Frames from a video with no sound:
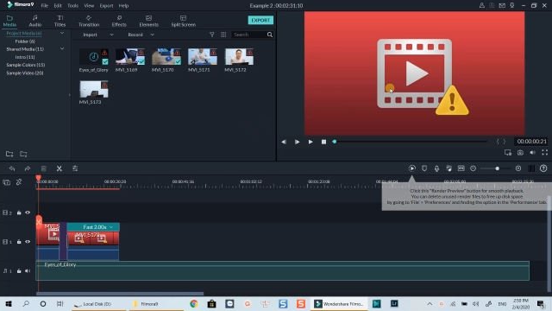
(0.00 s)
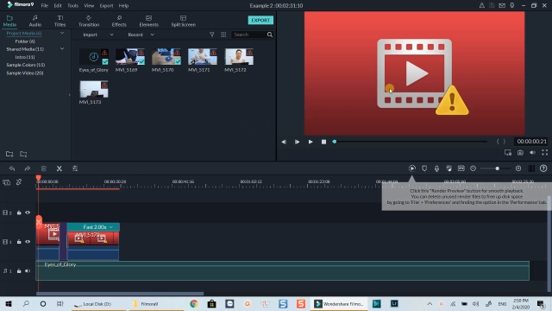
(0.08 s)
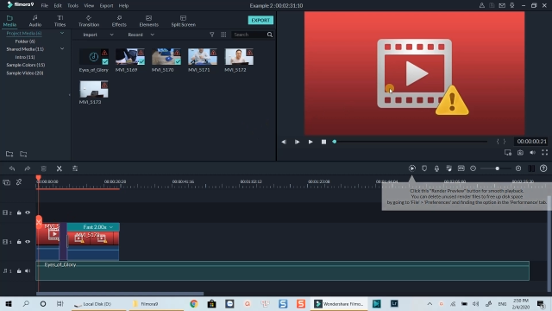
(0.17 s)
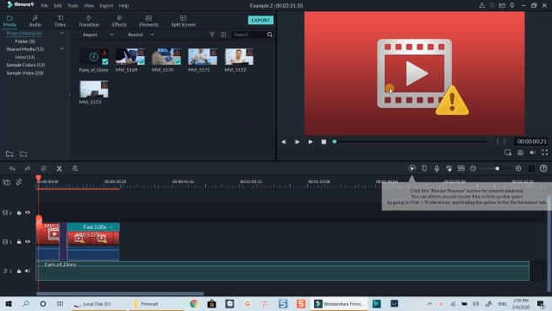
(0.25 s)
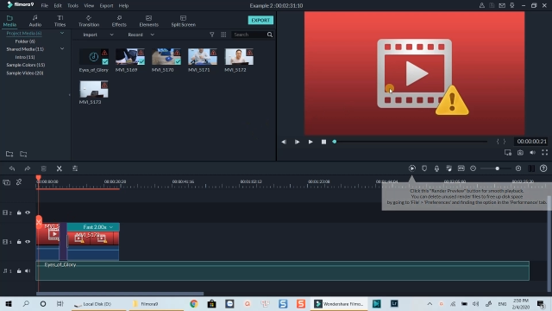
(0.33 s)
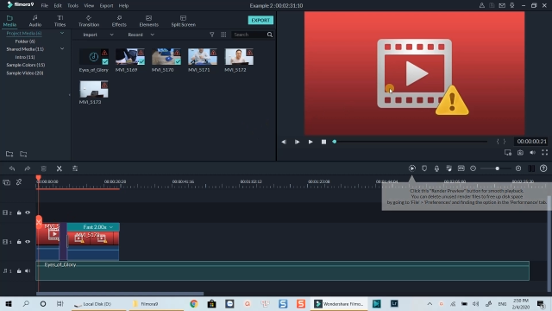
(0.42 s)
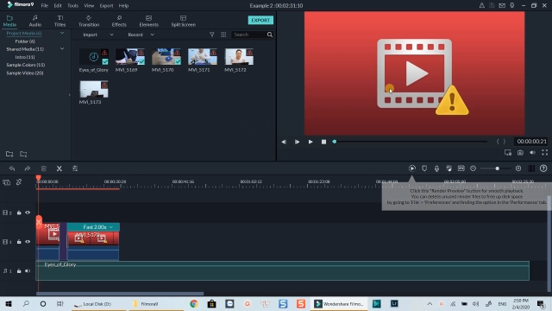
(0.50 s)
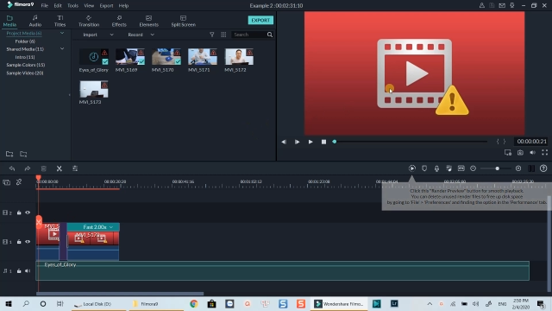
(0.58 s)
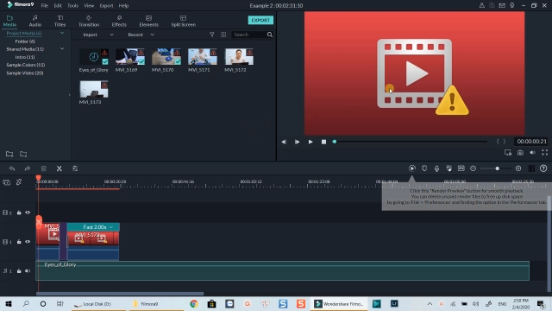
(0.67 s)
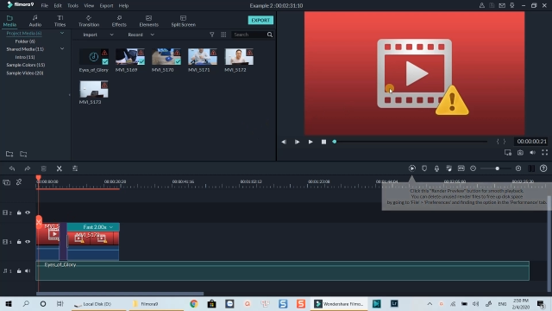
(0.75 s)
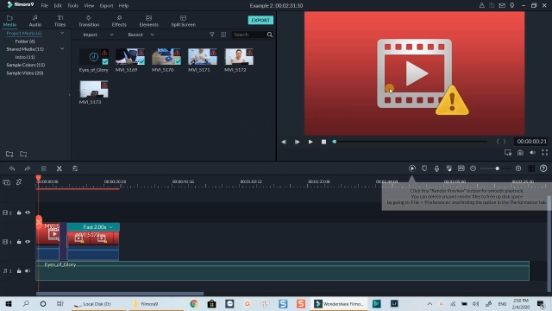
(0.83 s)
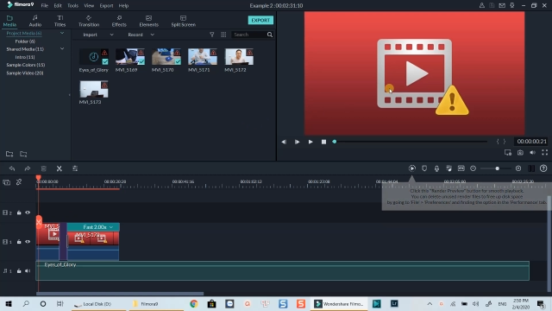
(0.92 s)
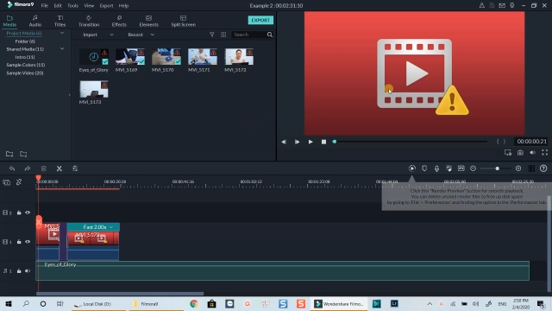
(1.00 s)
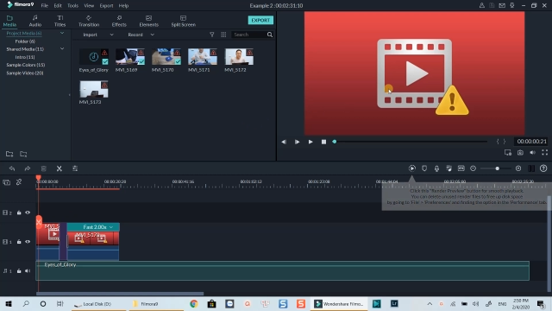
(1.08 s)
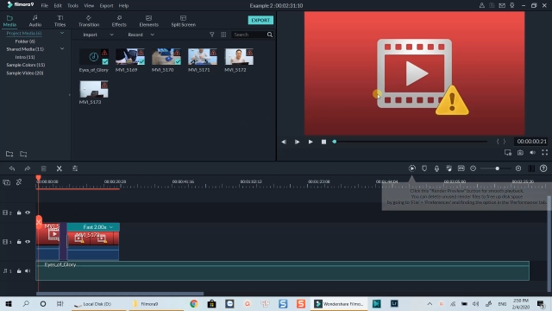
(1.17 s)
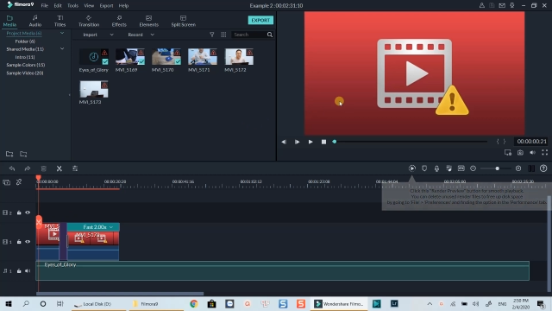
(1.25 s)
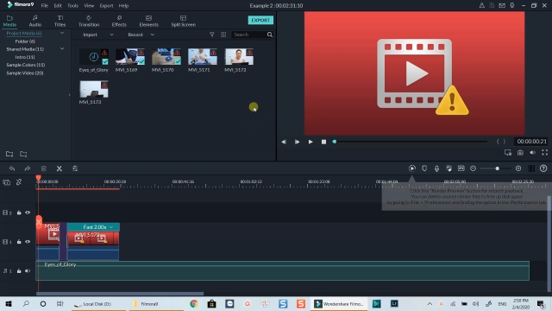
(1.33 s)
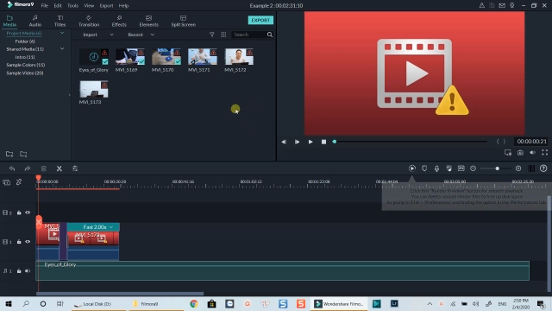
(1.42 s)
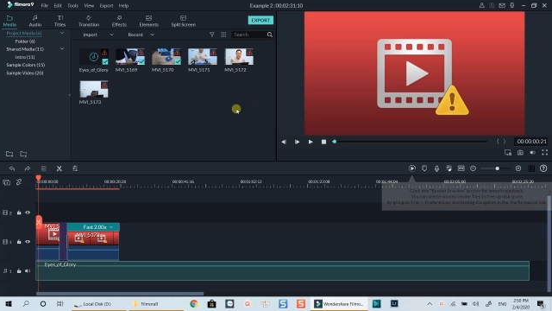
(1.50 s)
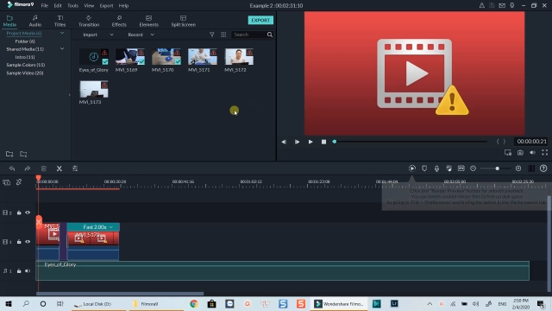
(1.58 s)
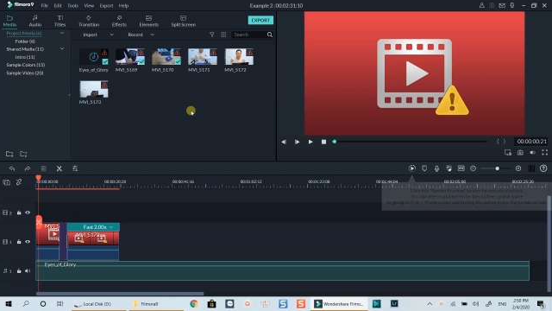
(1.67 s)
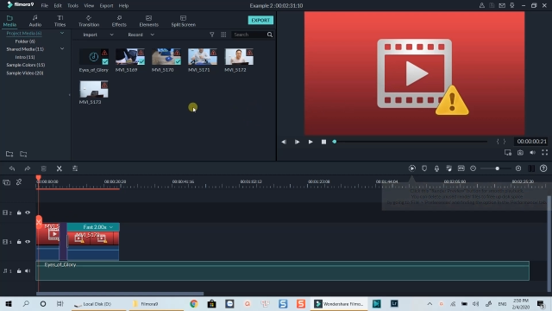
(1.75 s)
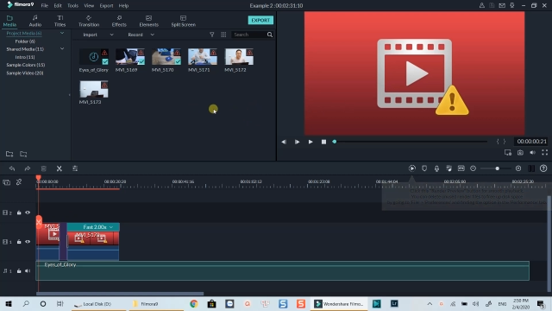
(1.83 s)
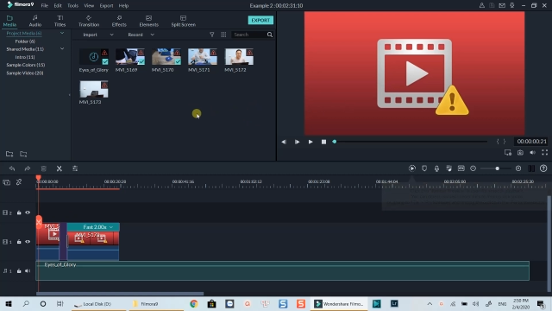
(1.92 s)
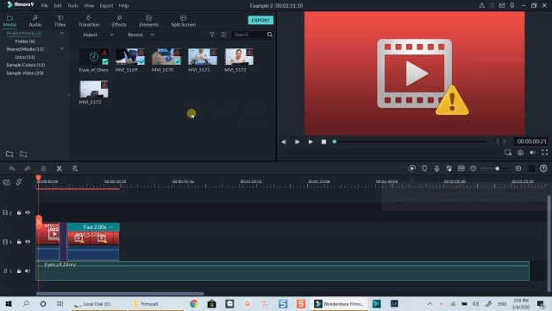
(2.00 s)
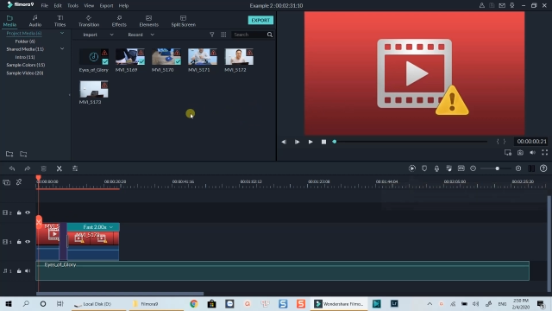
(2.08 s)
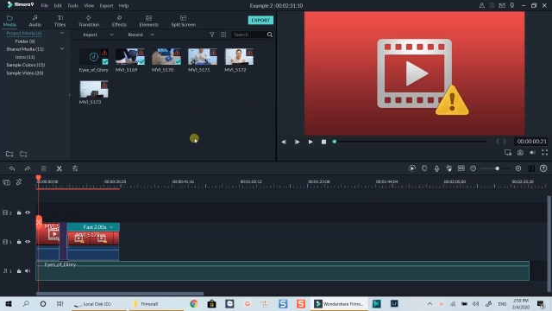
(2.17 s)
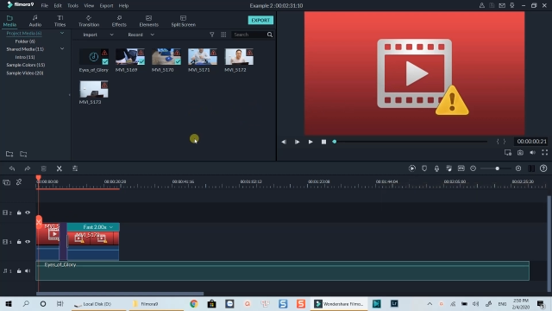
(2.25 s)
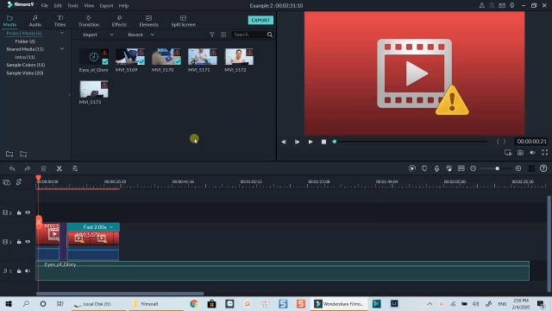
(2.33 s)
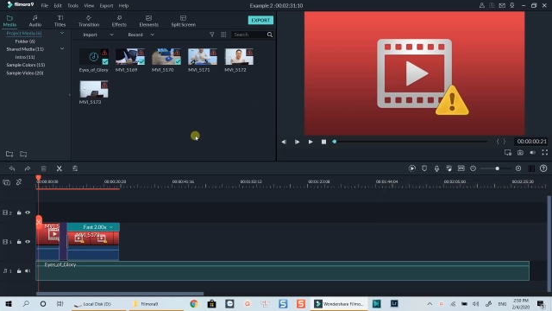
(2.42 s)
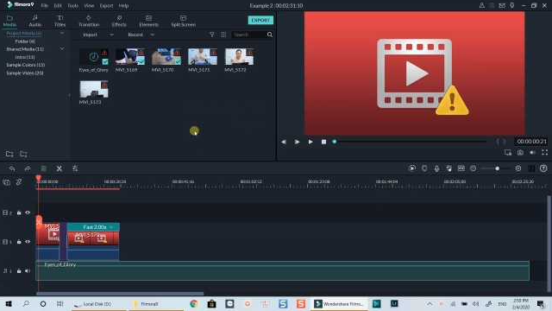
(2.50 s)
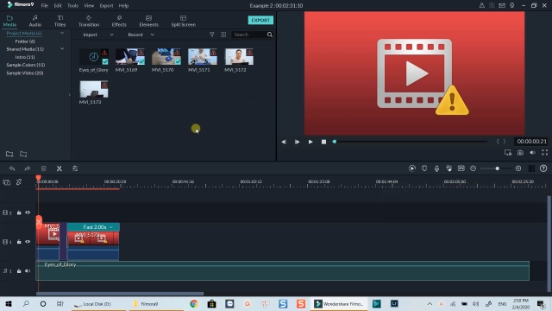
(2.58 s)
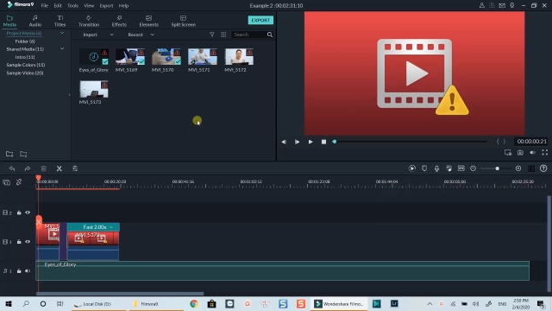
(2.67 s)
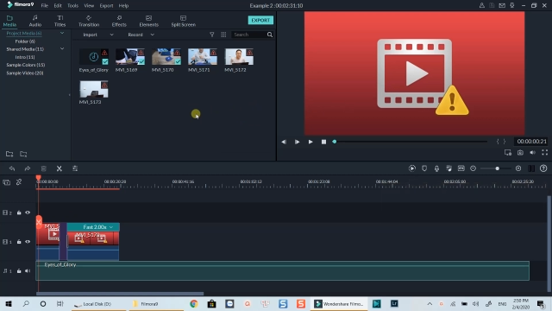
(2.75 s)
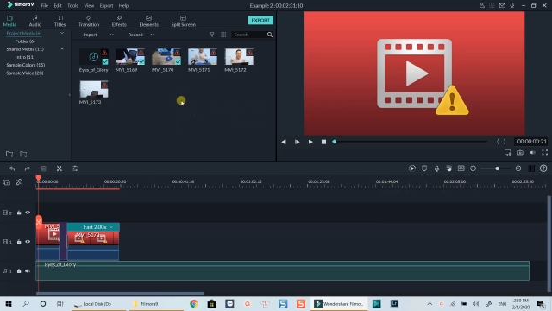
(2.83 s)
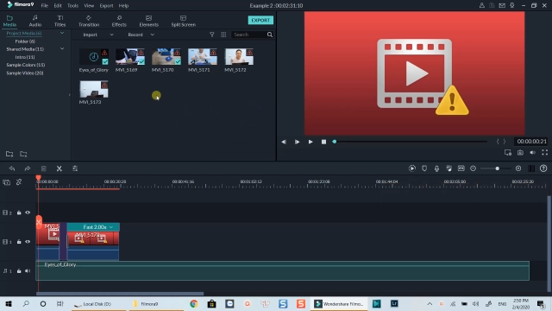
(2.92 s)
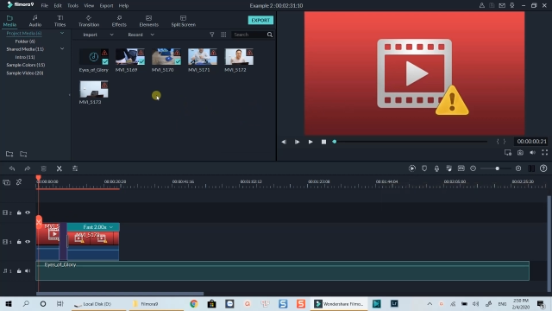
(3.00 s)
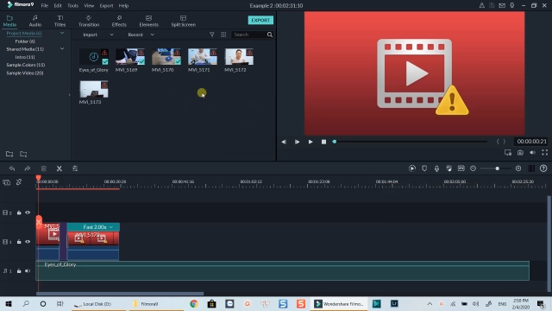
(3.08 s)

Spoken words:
No face is visible, so there are no lips to read.